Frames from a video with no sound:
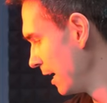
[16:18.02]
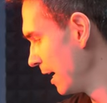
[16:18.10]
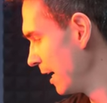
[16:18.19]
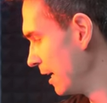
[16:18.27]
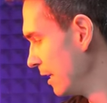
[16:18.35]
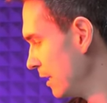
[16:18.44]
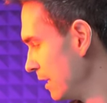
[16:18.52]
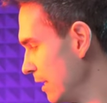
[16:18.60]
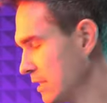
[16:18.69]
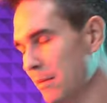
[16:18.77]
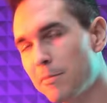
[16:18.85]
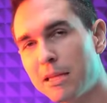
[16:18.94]
And
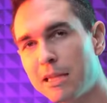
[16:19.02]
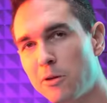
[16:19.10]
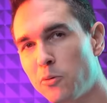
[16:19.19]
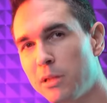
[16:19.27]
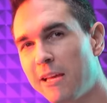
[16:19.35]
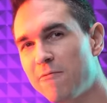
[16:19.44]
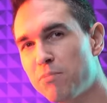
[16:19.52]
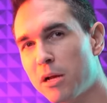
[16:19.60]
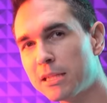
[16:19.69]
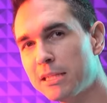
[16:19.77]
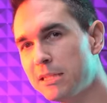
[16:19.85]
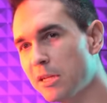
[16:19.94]
it's something that you would leave
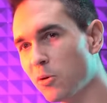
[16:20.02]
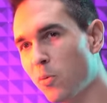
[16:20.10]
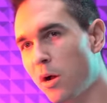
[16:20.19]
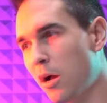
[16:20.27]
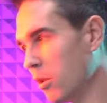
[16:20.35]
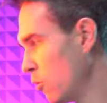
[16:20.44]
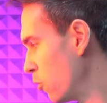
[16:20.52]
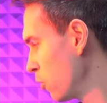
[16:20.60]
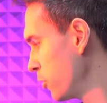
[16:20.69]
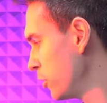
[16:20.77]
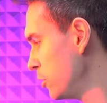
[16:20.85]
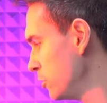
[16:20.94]
plugged into your wall,
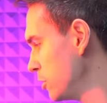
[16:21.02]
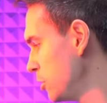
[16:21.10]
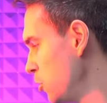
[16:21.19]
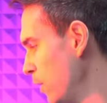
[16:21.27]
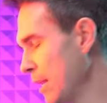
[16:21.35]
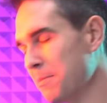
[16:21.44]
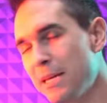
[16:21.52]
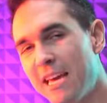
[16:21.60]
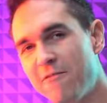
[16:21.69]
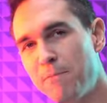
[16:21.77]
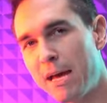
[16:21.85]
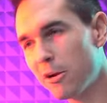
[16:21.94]
or you could use two
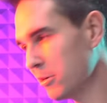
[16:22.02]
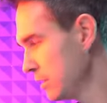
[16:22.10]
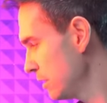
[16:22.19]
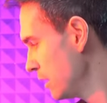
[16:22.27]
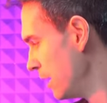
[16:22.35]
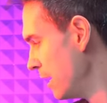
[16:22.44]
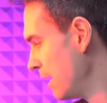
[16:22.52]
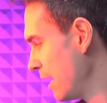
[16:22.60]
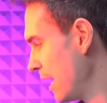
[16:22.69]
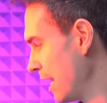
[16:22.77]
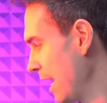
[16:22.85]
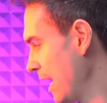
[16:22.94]
NPF batteries,
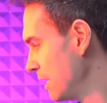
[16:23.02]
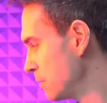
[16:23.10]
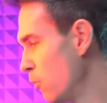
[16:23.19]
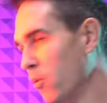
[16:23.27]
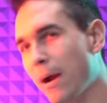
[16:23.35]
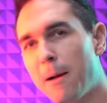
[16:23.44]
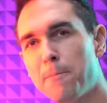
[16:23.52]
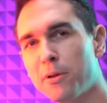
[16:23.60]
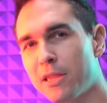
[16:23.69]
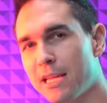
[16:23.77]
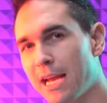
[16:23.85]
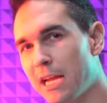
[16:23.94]
and it has more
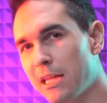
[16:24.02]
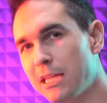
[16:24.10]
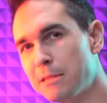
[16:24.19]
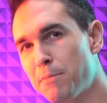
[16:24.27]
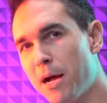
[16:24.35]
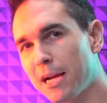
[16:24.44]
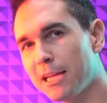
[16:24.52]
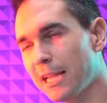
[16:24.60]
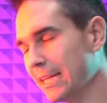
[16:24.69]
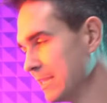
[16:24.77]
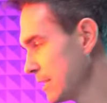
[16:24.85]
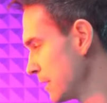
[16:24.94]
output than any of these pocket
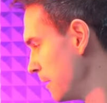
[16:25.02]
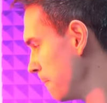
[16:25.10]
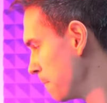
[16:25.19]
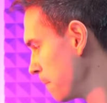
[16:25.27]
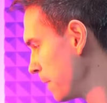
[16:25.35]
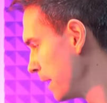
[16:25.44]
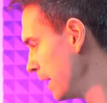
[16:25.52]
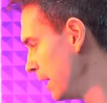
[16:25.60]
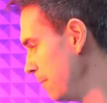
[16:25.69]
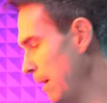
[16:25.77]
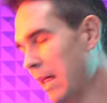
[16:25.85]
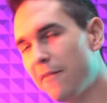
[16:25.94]
lights.
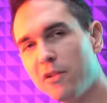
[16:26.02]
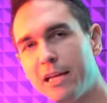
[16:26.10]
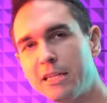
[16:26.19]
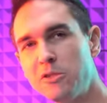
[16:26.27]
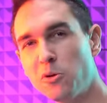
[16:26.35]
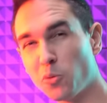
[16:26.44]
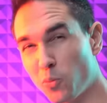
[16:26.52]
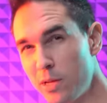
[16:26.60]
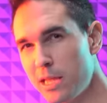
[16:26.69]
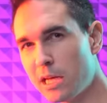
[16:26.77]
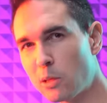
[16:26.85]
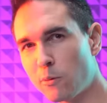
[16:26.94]
I'll have a link to a
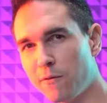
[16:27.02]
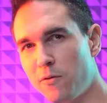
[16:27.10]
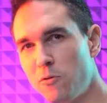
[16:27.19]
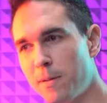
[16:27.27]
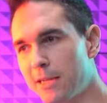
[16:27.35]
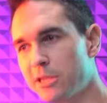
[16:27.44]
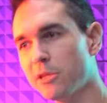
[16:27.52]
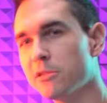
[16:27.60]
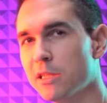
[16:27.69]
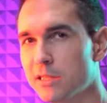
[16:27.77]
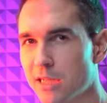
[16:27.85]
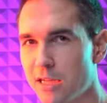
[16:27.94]
really good review by
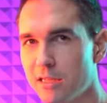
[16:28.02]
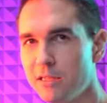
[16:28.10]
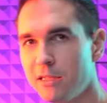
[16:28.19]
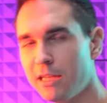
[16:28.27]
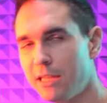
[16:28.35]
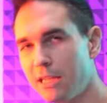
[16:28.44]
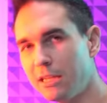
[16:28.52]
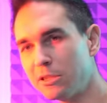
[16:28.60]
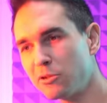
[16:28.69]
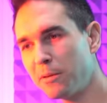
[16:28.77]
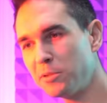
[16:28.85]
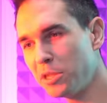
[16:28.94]
Gerald Undone in the
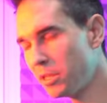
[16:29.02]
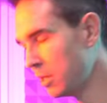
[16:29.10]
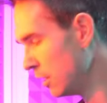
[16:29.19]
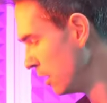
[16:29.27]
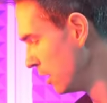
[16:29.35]
description.